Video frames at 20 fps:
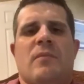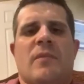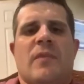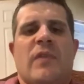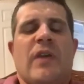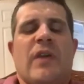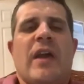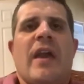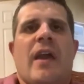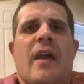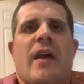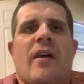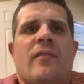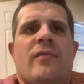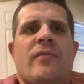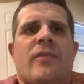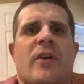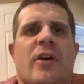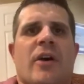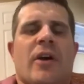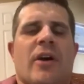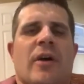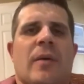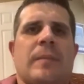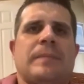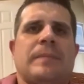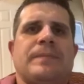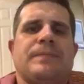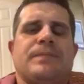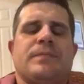they have.
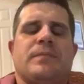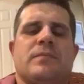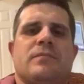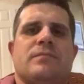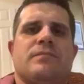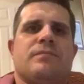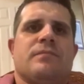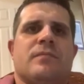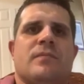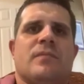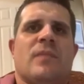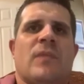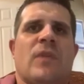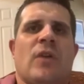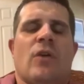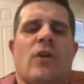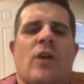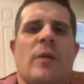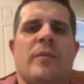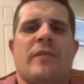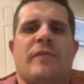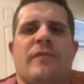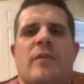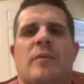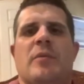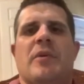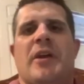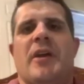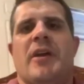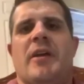Um, you know, coming
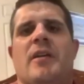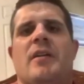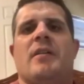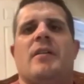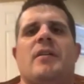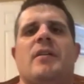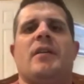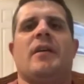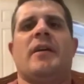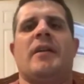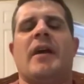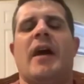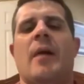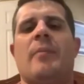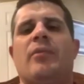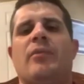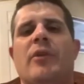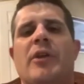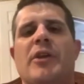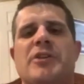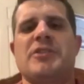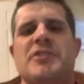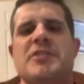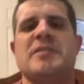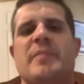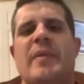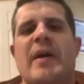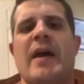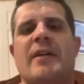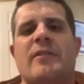from a an
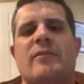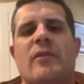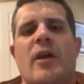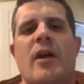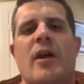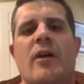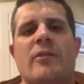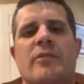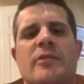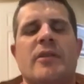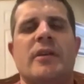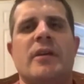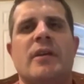operations background,